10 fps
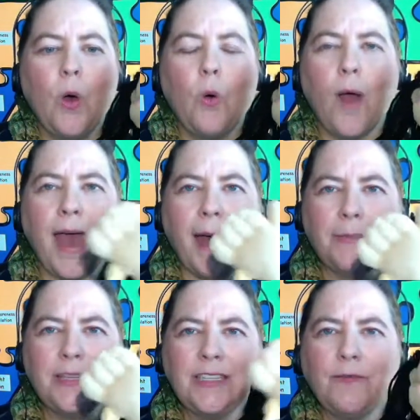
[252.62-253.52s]
what
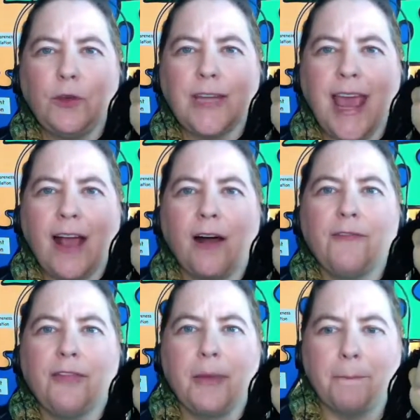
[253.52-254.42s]
happens if you take
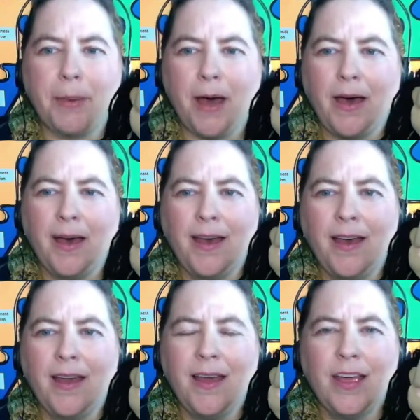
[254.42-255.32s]
off the p?
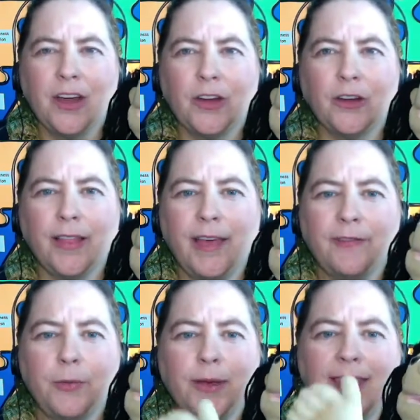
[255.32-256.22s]
You're
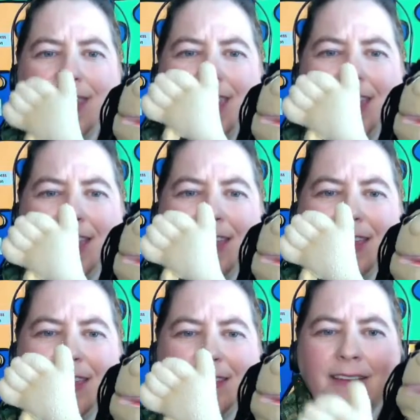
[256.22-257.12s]
left with I.
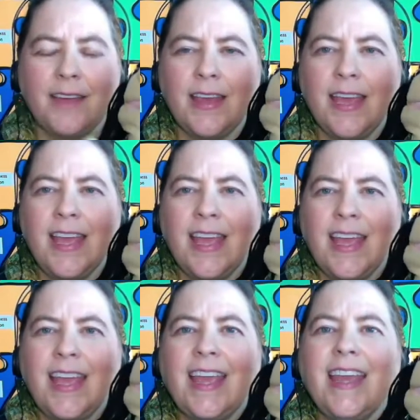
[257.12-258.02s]

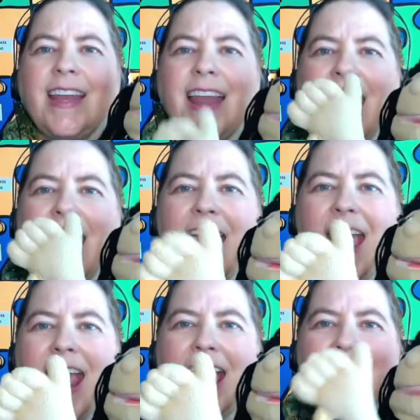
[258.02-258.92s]
In
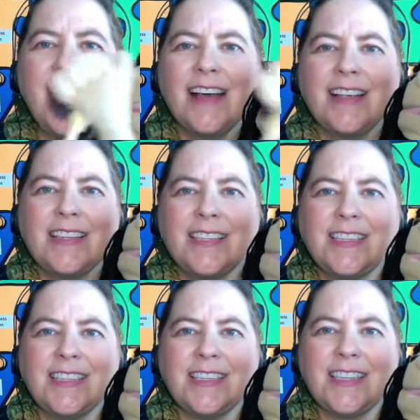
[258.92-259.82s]

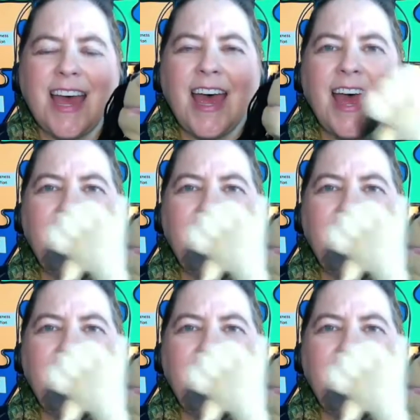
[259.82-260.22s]
ace,